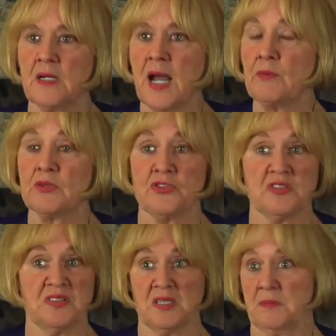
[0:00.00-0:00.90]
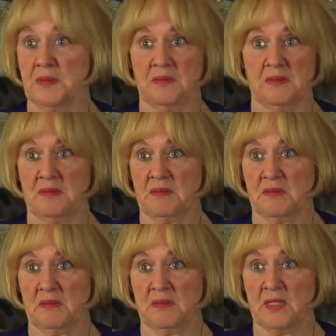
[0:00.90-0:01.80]
I was just sick about this.
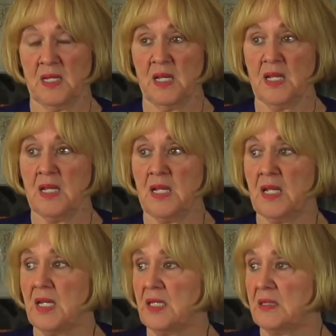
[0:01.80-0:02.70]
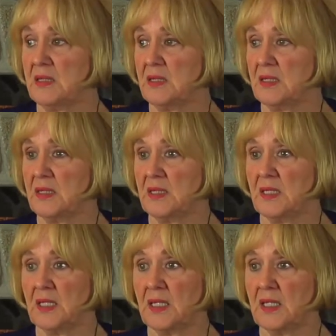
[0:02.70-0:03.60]
And
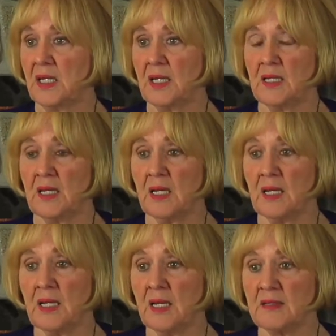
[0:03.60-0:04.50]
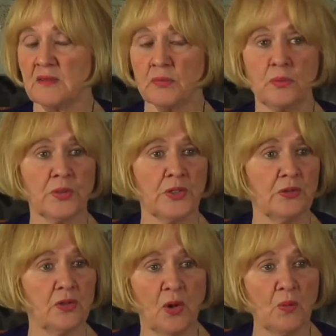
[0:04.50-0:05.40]
I said, "Well, where are you
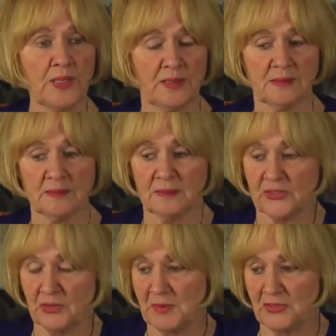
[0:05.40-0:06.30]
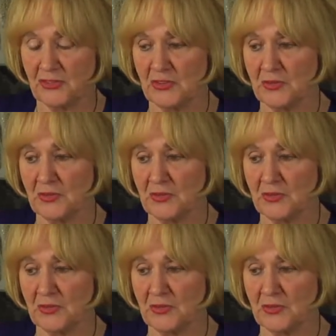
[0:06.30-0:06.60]
going?" And she mentioned she